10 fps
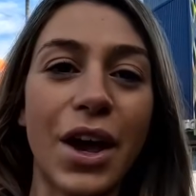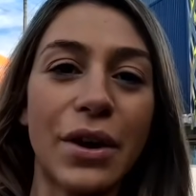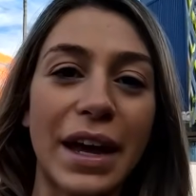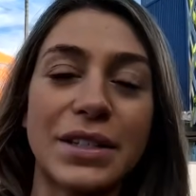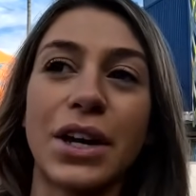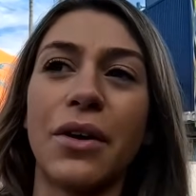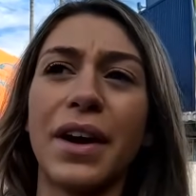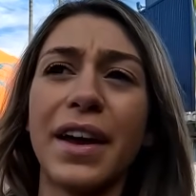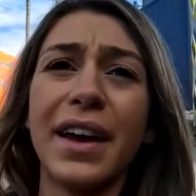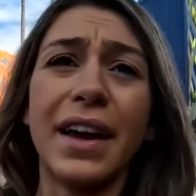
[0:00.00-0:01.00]
Okay, so
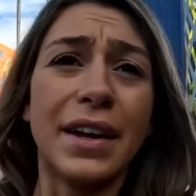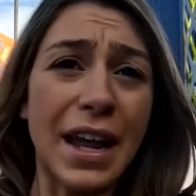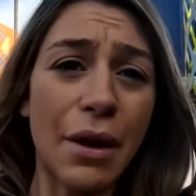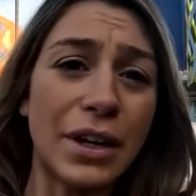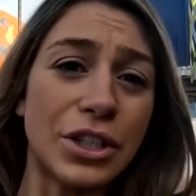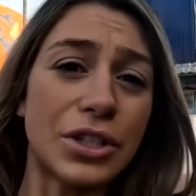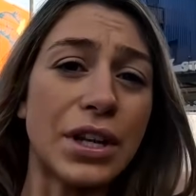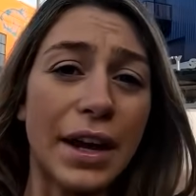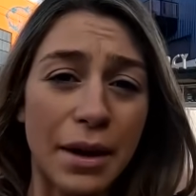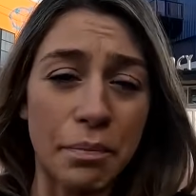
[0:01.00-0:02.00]
now I just
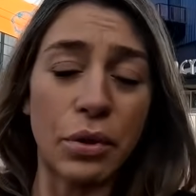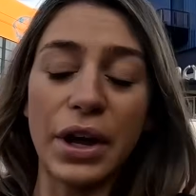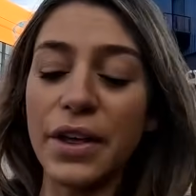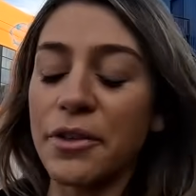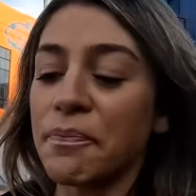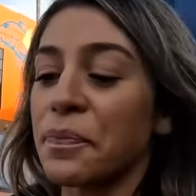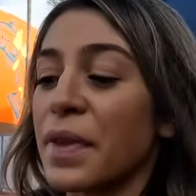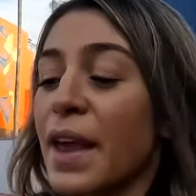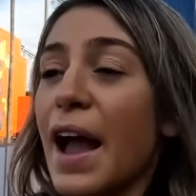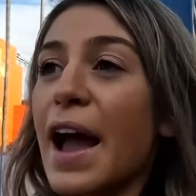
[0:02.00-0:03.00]
like breathe,
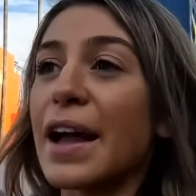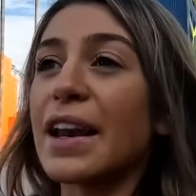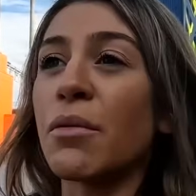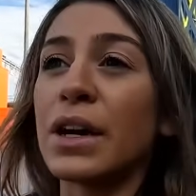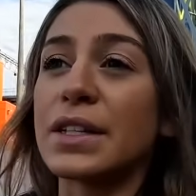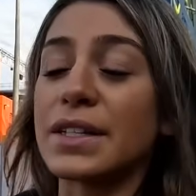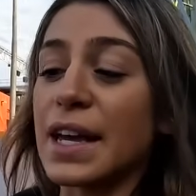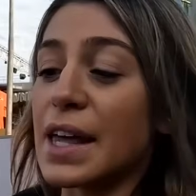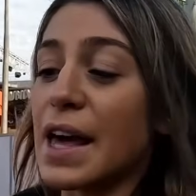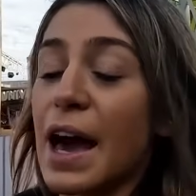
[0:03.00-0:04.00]
and I wanted to
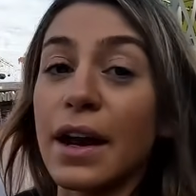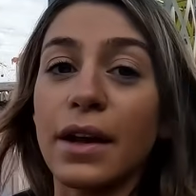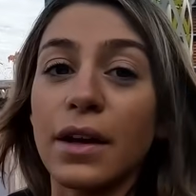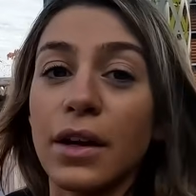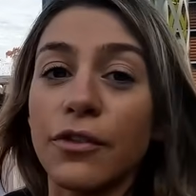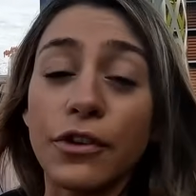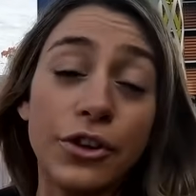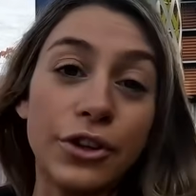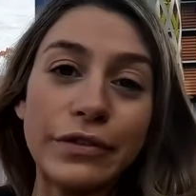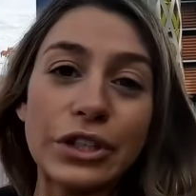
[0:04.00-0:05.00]
say that for
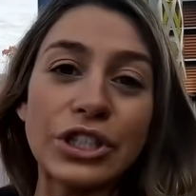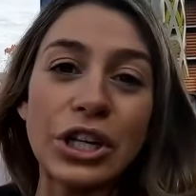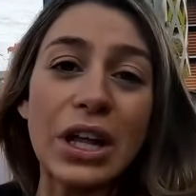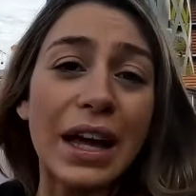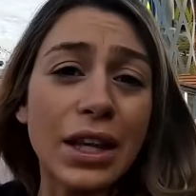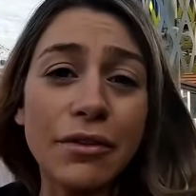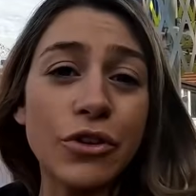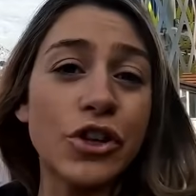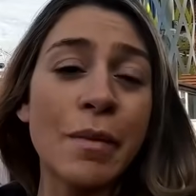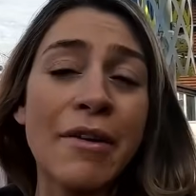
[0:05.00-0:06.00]
Universal, I love
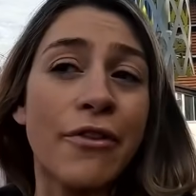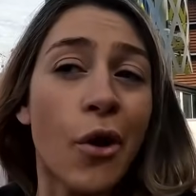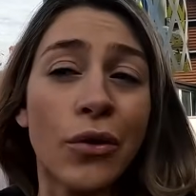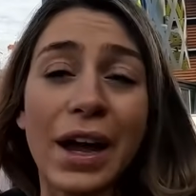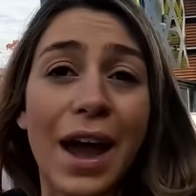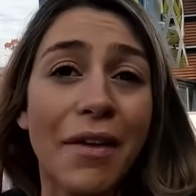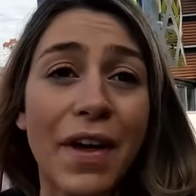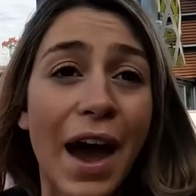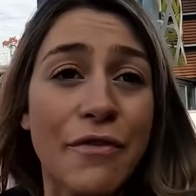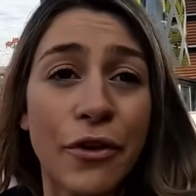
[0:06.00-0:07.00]
using my phone. I have
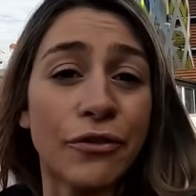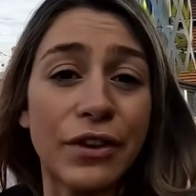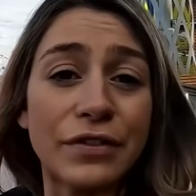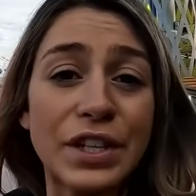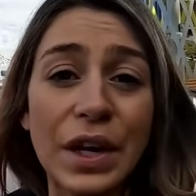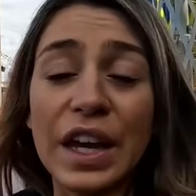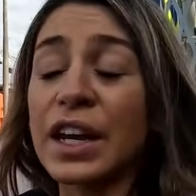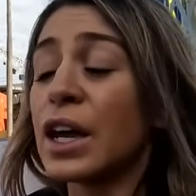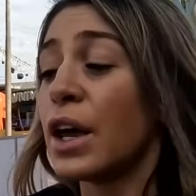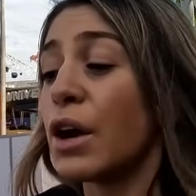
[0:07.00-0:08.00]
the iPhone 15.